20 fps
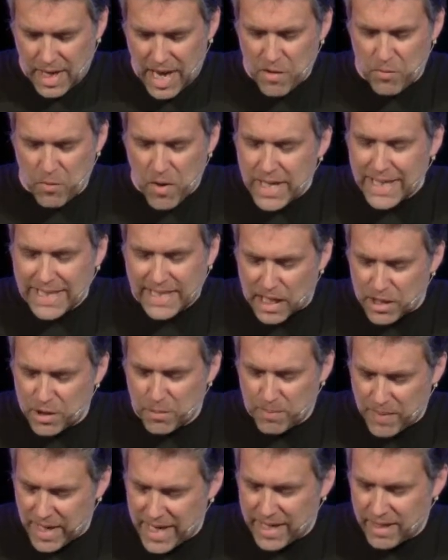it really
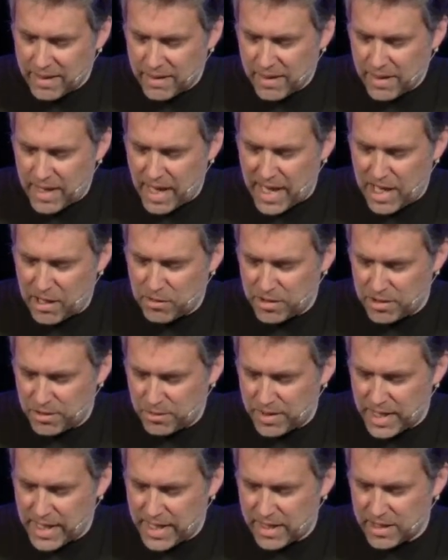doesn't mean that elders
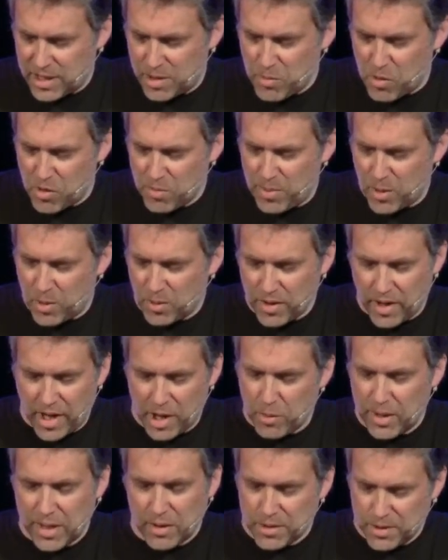or deacons are more important than
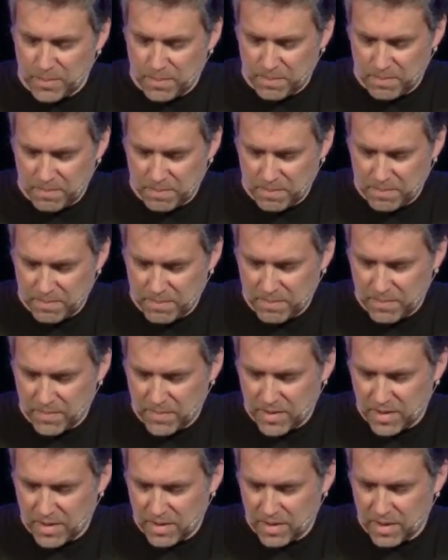anyone else.
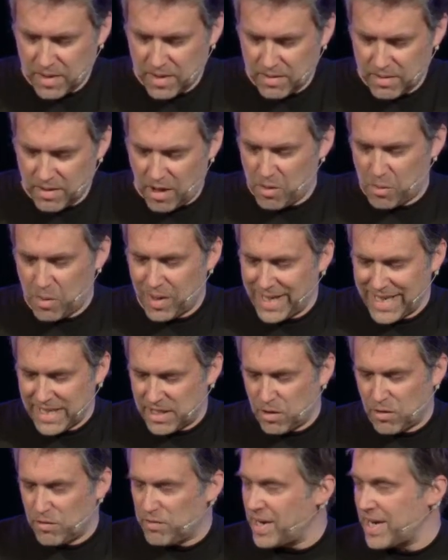No one
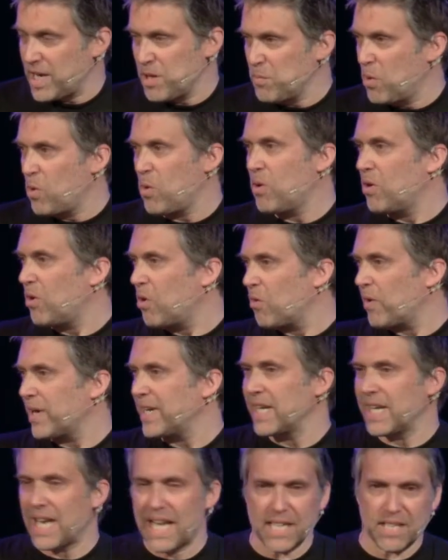is of any more or
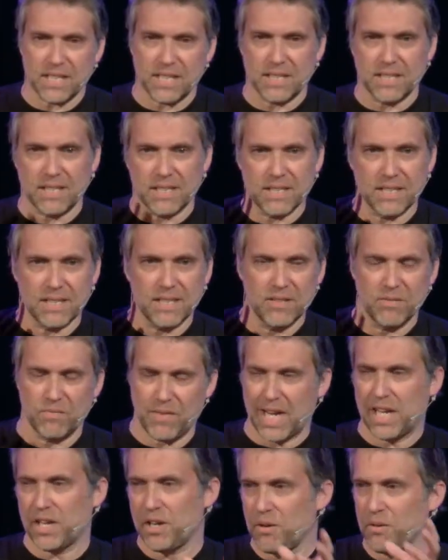any less
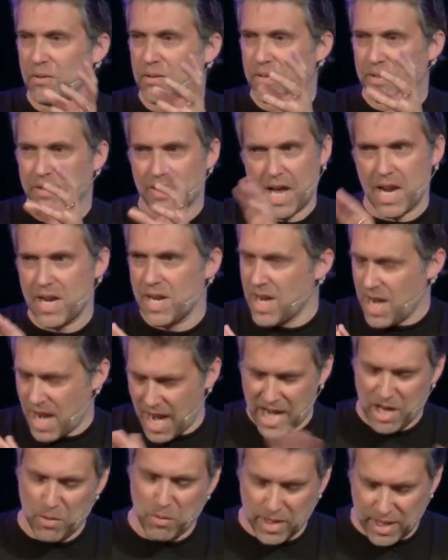value than
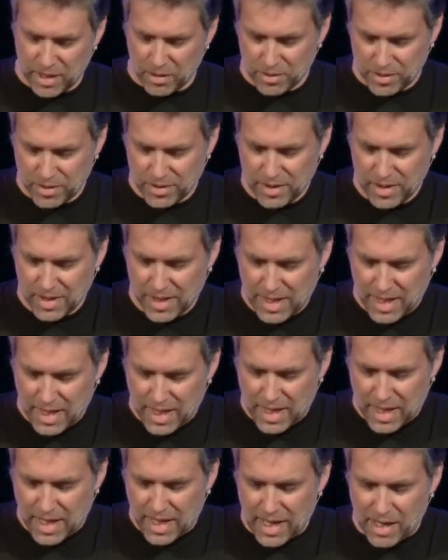anyone else.
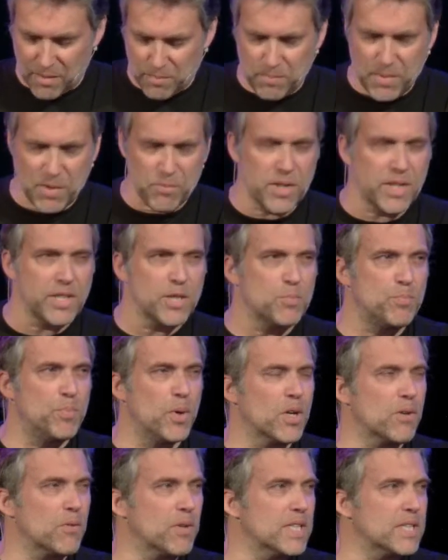And I've been reading this
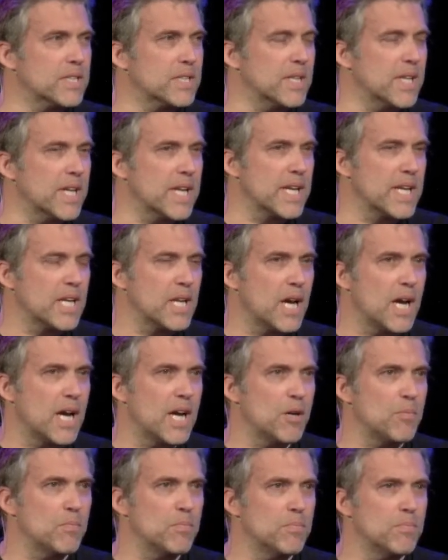book recently,
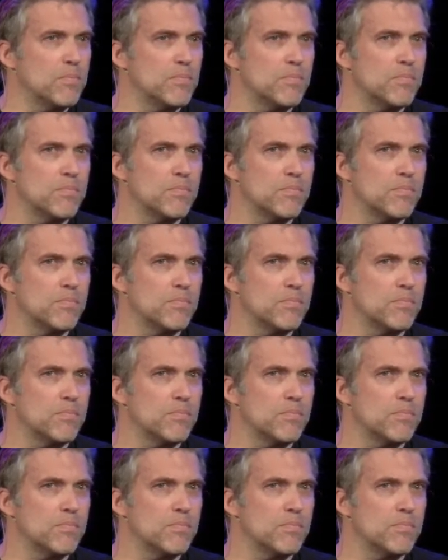um,